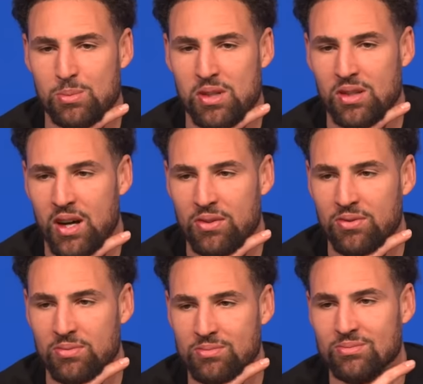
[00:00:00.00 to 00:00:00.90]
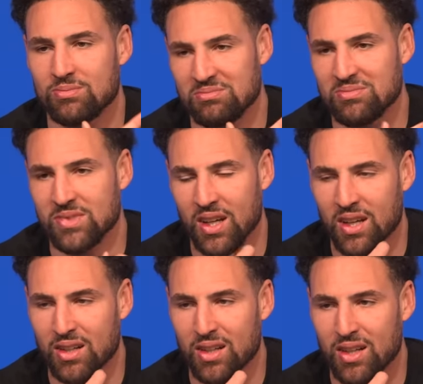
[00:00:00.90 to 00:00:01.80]
mean a lot,
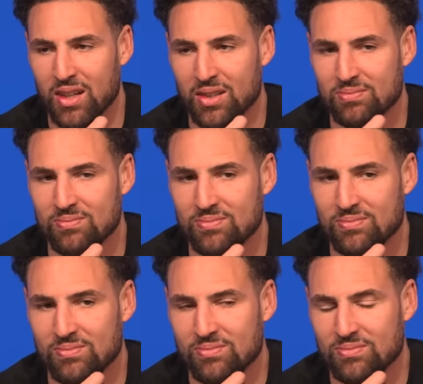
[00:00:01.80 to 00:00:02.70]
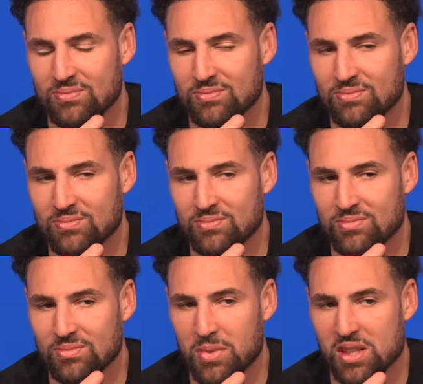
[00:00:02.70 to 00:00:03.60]
and uh,
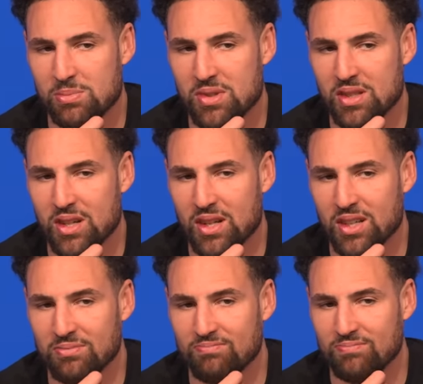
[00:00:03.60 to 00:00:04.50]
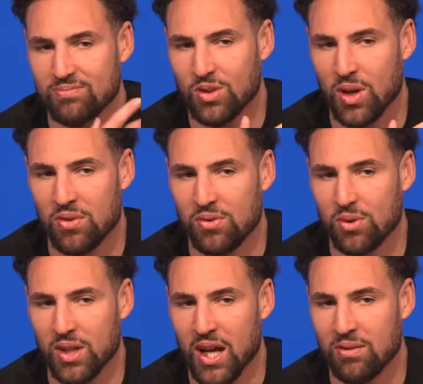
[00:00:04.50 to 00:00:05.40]
makes me uh,
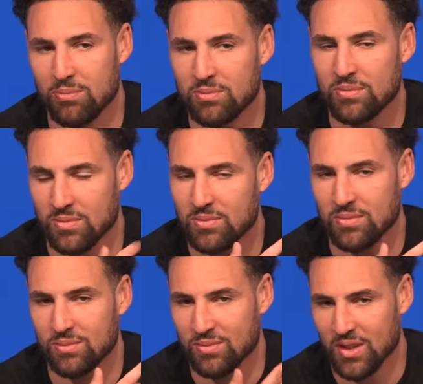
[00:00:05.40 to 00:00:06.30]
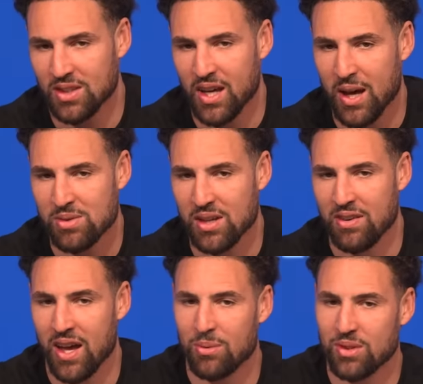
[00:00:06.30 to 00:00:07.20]
grateful to have the times I've
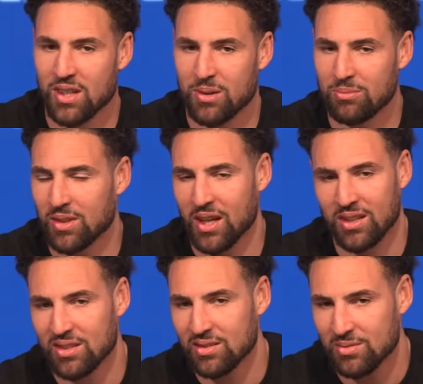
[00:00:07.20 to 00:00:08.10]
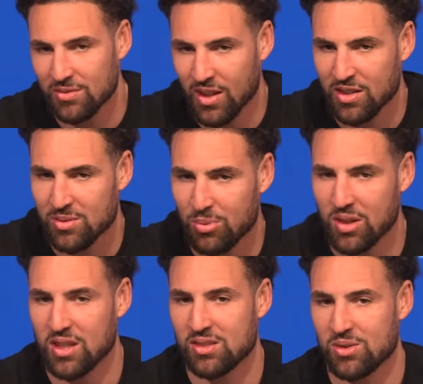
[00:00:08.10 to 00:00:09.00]
had with them. Like done some
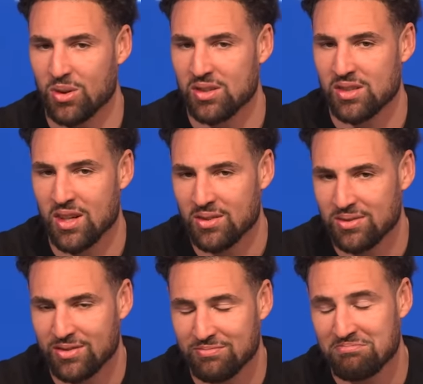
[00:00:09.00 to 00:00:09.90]
pretty historic stuff.